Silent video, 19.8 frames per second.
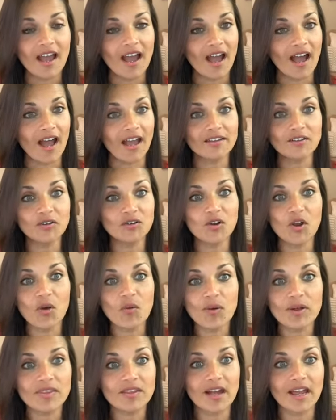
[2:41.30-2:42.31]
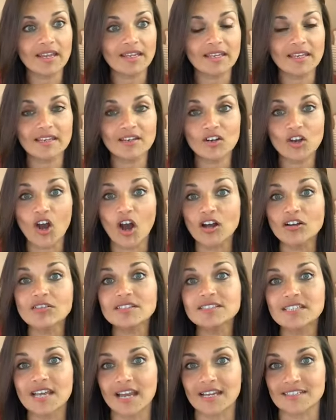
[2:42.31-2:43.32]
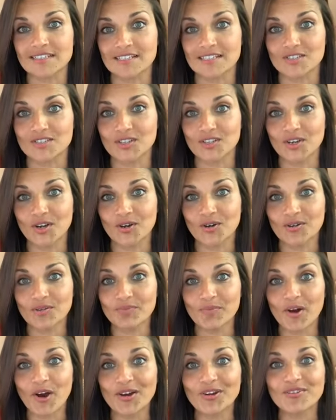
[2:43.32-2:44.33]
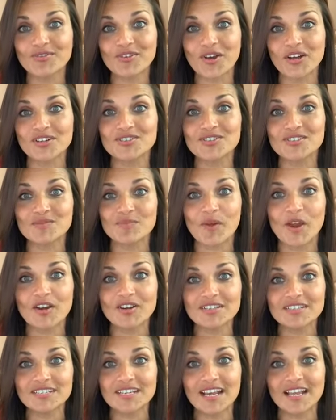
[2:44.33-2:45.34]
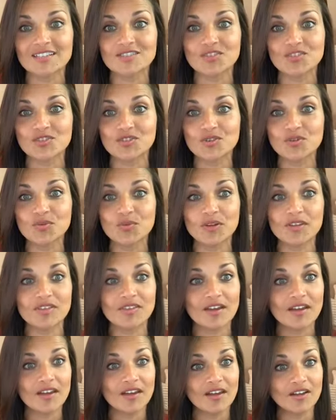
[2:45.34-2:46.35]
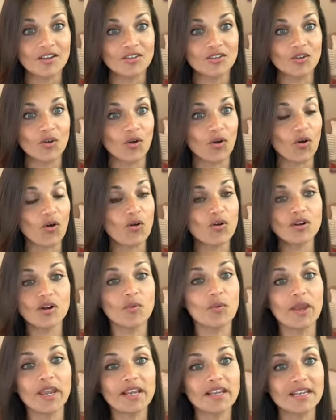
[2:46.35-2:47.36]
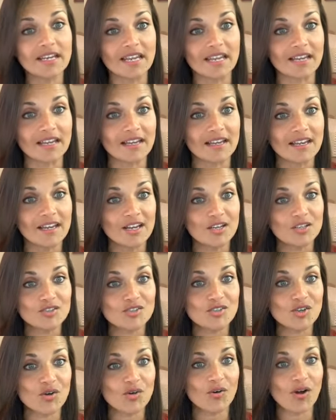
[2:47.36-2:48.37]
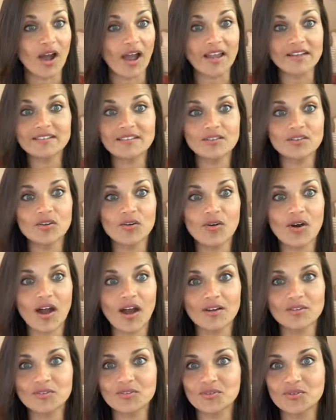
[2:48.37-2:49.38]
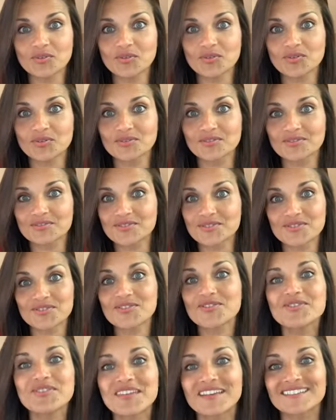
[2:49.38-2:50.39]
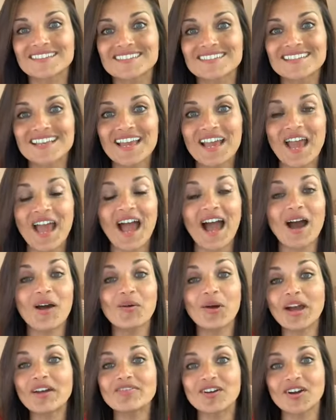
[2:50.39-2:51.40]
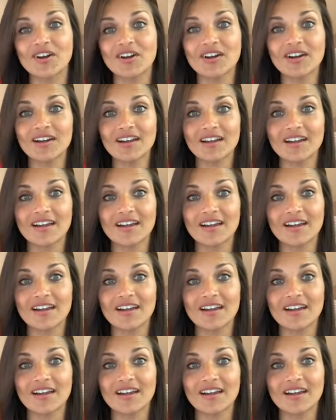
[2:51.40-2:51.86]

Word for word: I don't know whether I can concretize it. You know, part of conscious parenting has to do with your own awakening. So I didn't know how to, to do this. However,